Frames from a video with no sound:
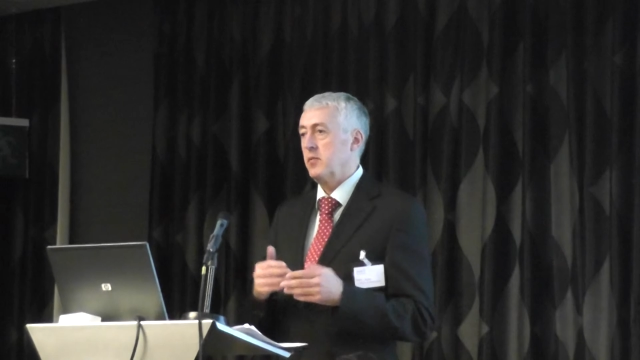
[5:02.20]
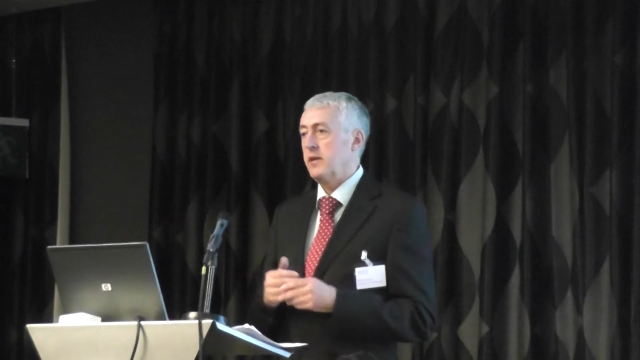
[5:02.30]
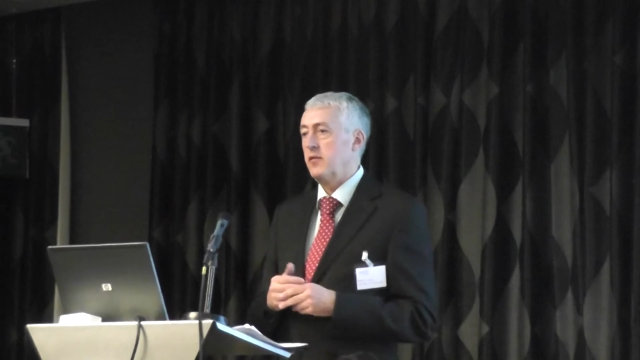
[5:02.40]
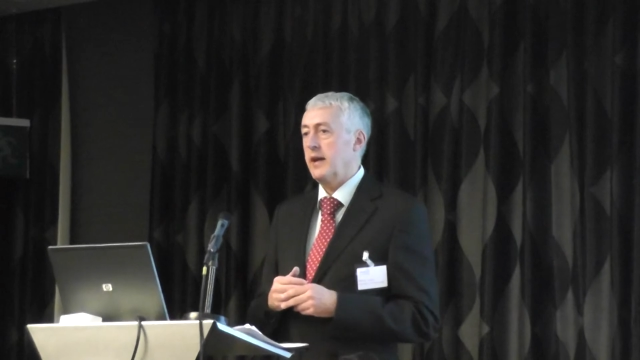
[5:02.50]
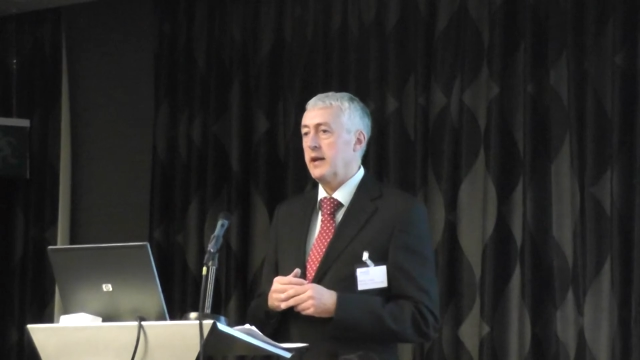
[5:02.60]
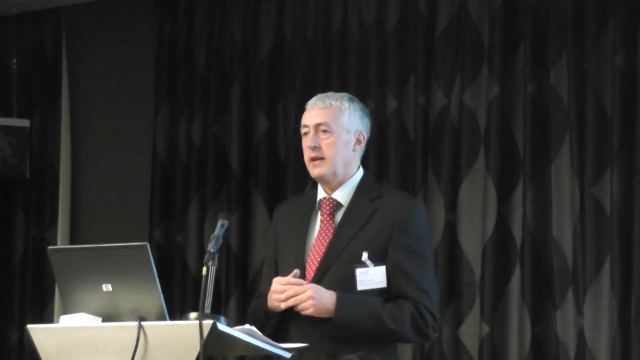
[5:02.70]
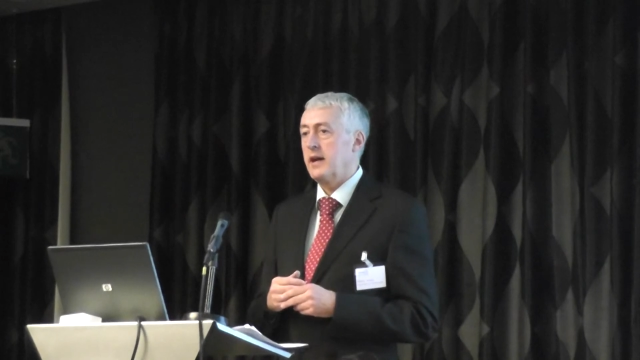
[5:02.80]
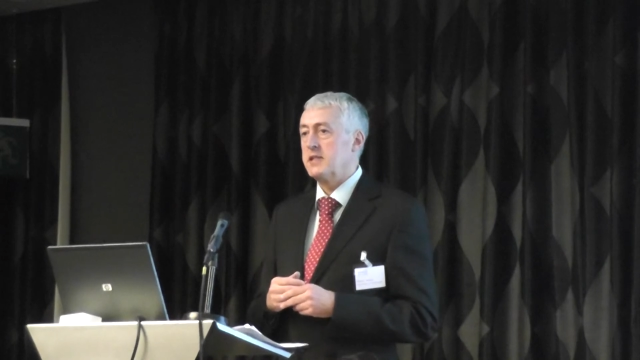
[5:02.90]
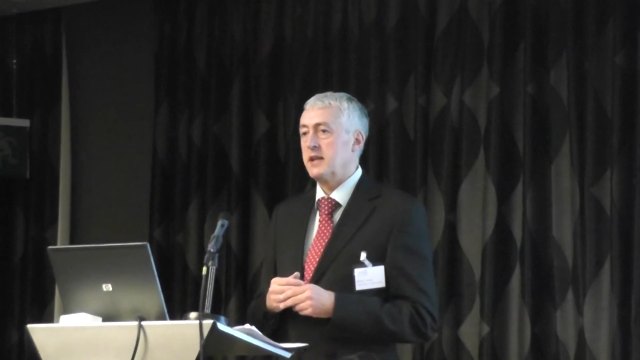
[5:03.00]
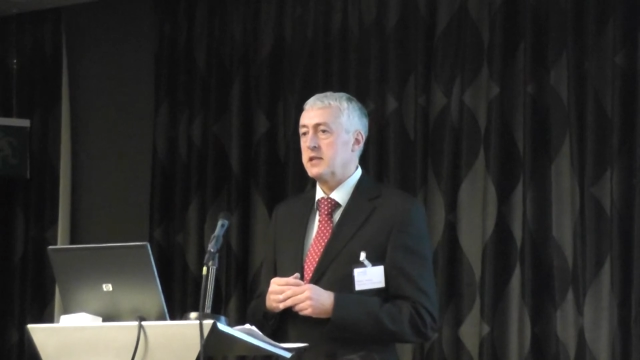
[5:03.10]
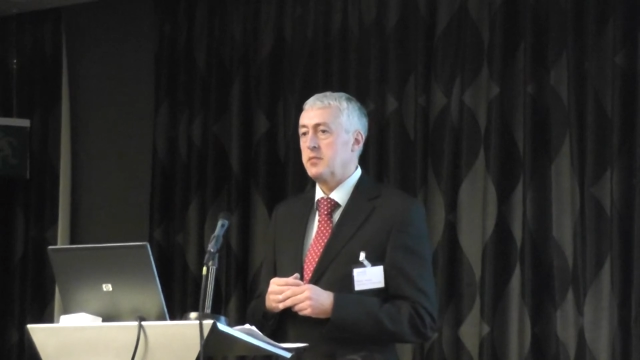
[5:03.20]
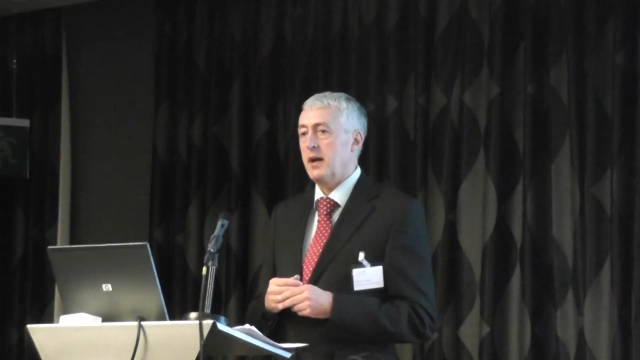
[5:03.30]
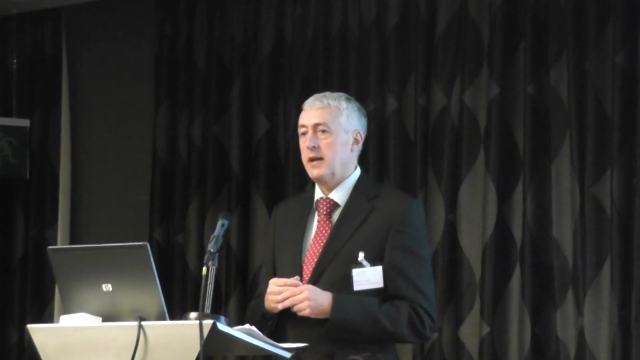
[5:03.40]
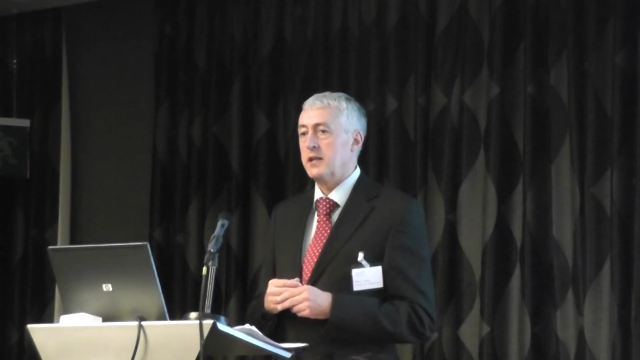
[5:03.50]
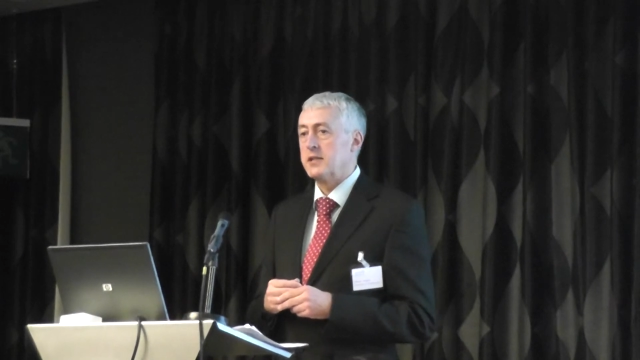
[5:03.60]
that we're recognising as
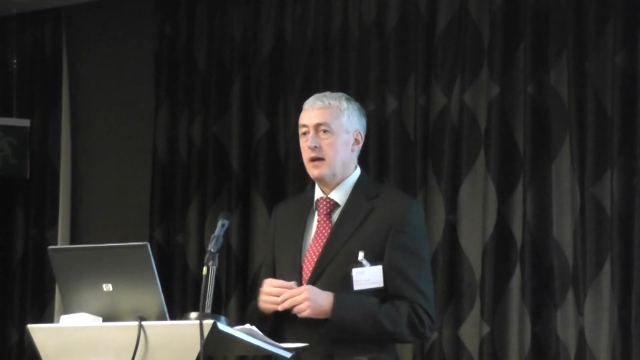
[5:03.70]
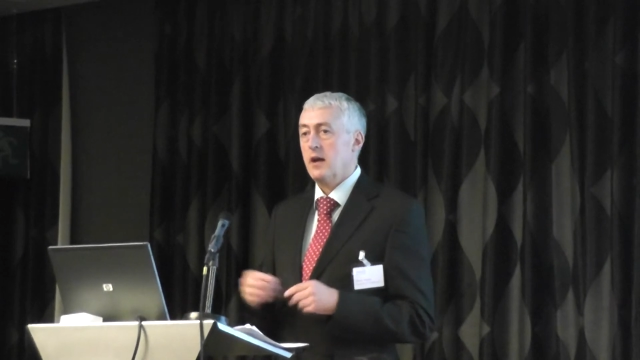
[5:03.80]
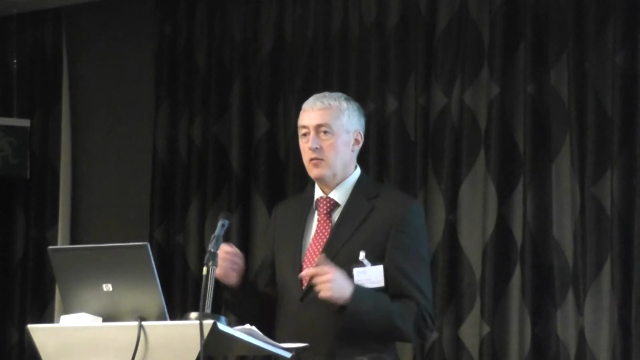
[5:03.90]
barriers,